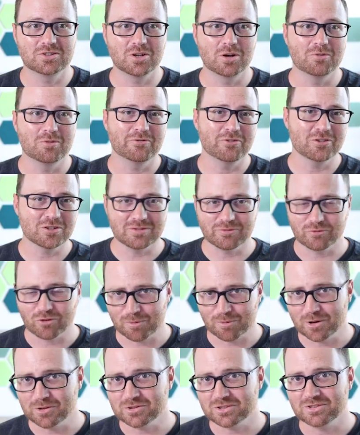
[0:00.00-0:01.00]
So first and
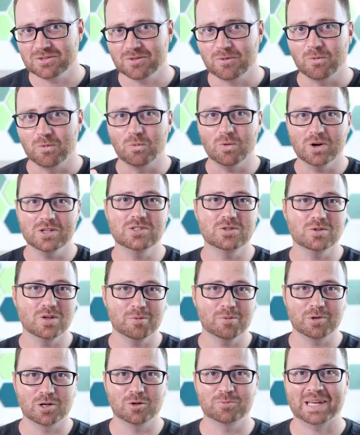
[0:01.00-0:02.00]
foremost, once you
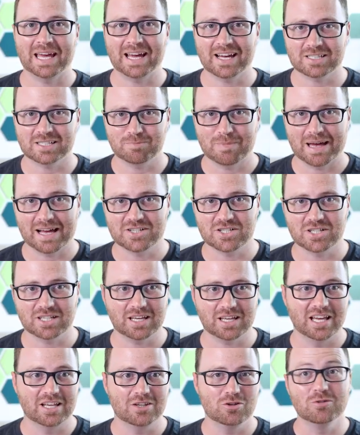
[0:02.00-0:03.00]
open up
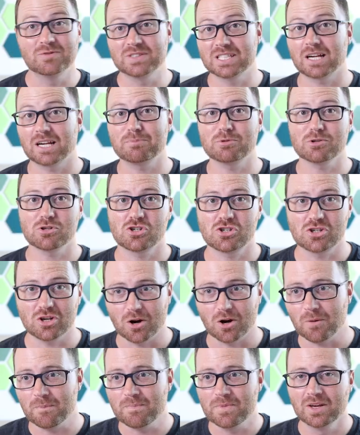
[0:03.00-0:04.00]
Castmagic and you've set up your
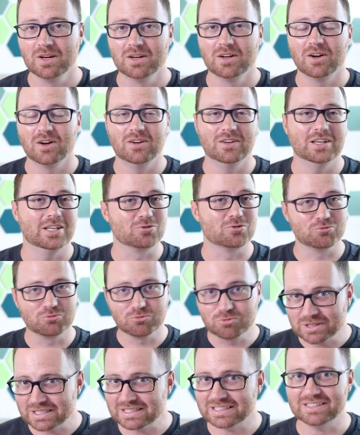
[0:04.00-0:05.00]
show, it's
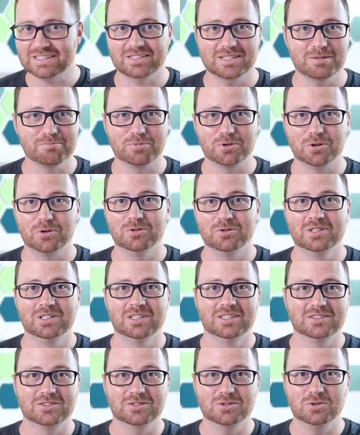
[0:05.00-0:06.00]
really simple
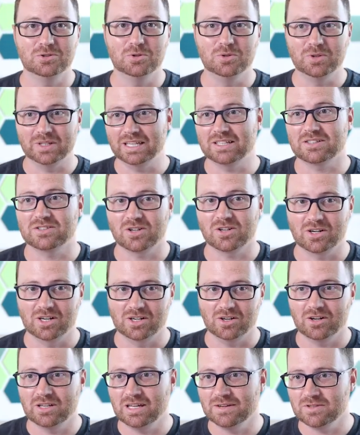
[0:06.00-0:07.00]
to get
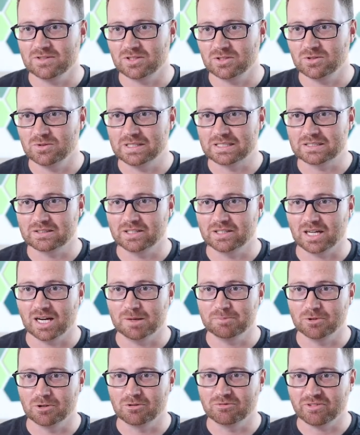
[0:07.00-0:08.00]
started. All you have to do is click
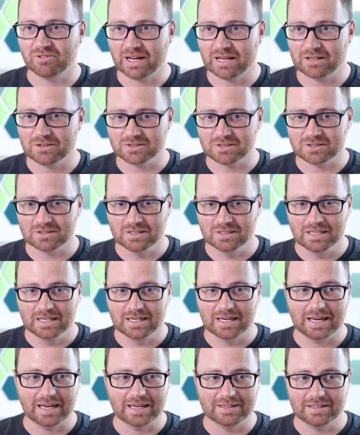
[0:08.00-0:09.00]
Upload Files,
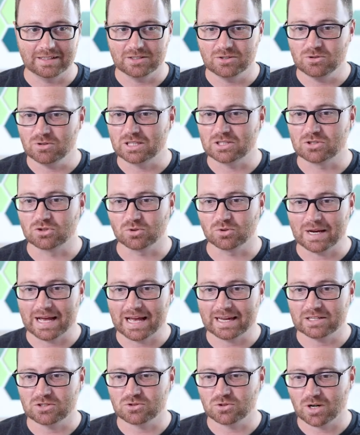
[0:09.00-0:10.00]
and then you can
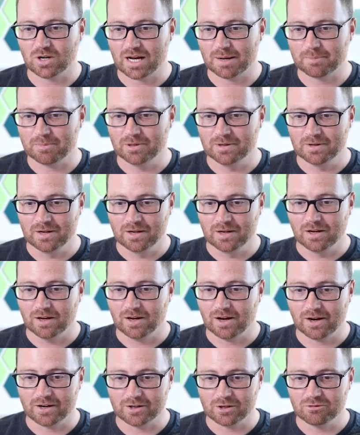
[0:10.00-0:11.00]
drag and drop
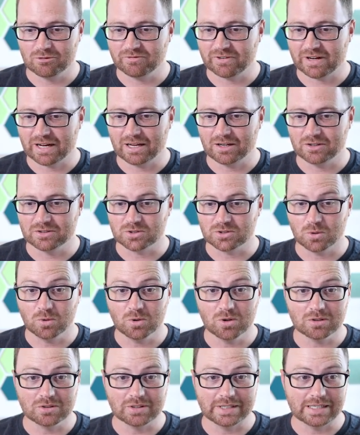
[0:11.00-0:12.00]
audio files
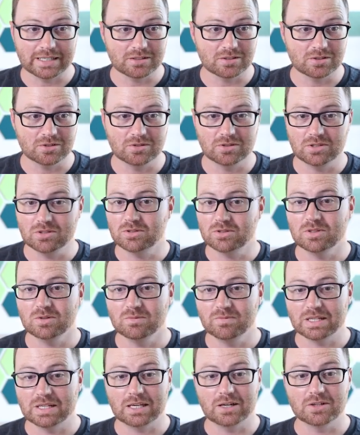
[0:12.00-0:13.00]
or link to
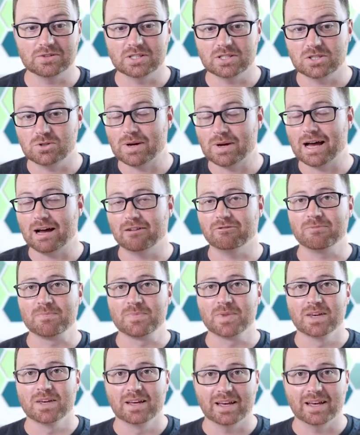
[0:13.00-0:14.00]
YouTube videos that you have.
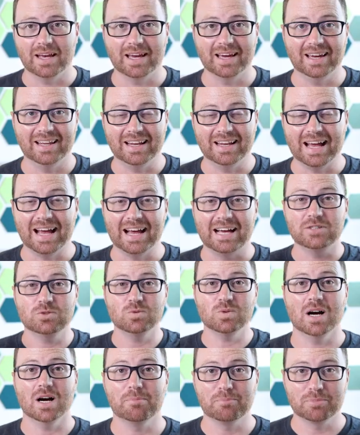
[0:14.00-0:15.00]
And as
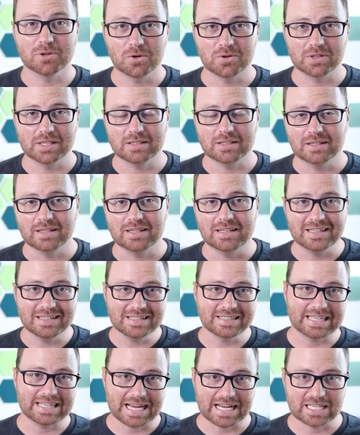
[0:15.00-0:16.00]
you upload it
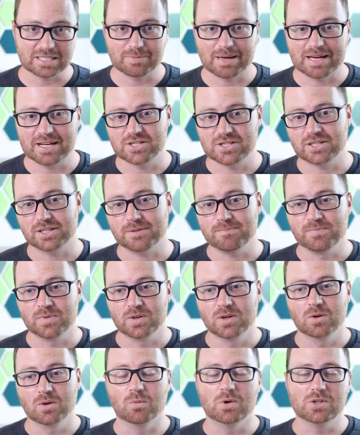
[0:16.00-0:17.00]
into Castmagic,
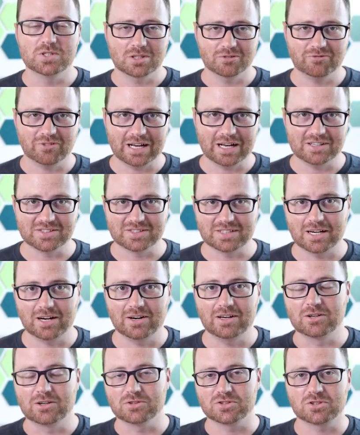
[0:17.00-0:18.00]
once the file's
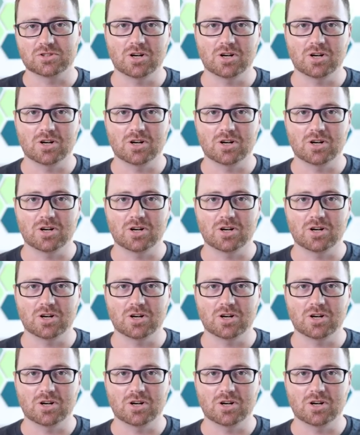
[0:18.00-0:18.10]
there, it'll